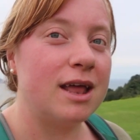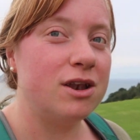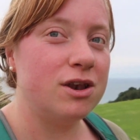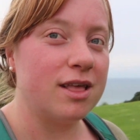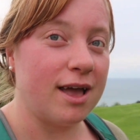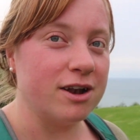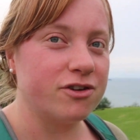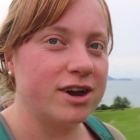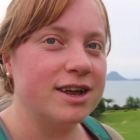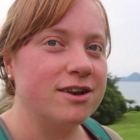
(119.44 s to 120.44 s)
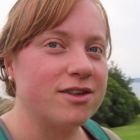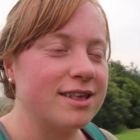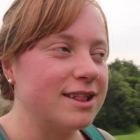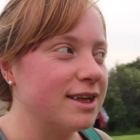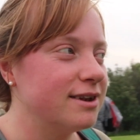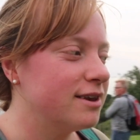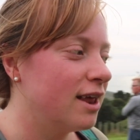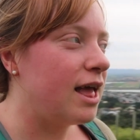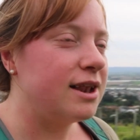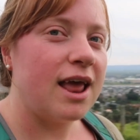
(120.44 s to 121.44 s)
in the country, in New Zealand.
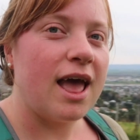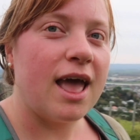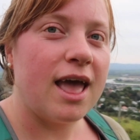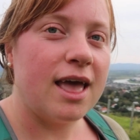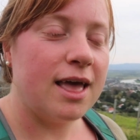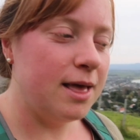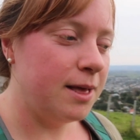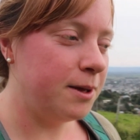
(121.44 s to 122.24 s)
And a